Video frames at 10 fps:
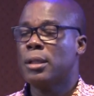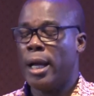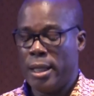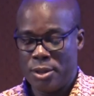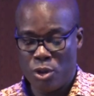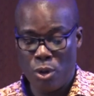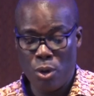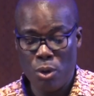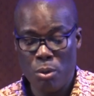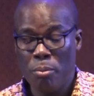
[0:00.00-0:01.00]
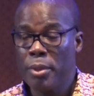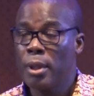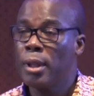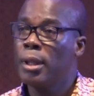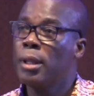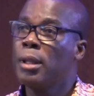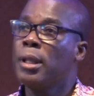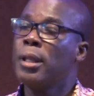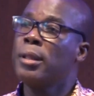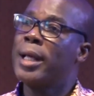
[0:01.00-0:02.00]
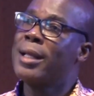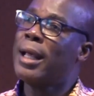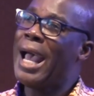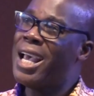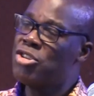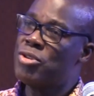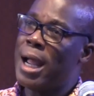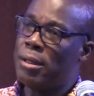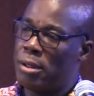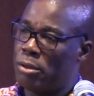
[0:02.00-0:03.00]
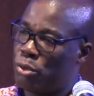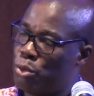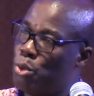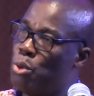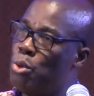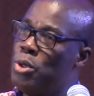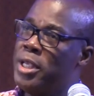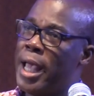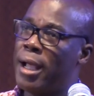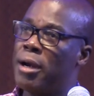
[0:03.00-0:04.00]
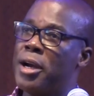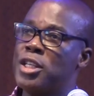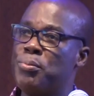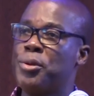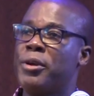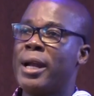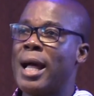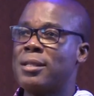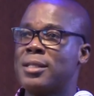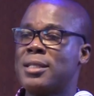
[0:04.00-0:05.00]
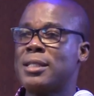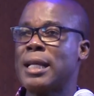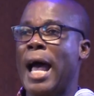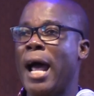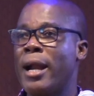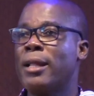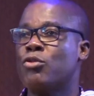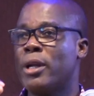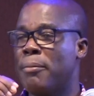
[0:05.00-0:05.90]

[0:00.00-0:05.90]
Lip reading: And so the extra 2-year grace period that is added to